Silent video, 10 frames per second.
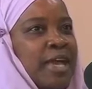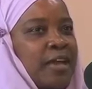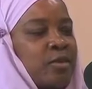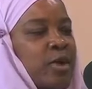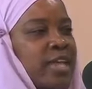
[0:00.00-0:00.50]

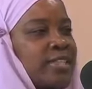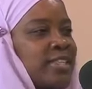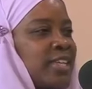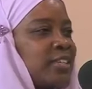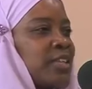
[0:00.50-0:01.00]
otherwise the
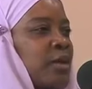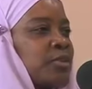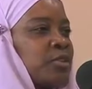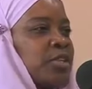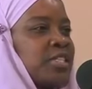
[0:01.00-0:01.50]
things that I
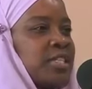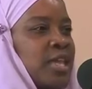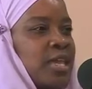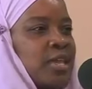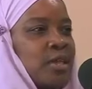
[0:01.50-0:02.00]
was going to
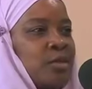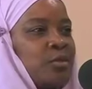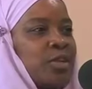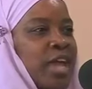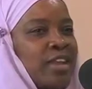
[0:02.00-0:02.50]
say
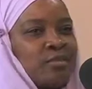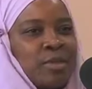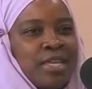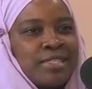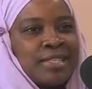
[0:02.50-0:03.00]
would not have
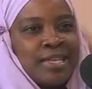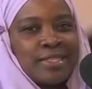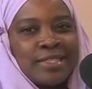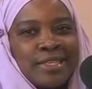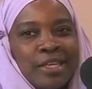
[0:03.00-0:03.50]
made
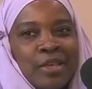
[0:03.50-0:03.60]
sense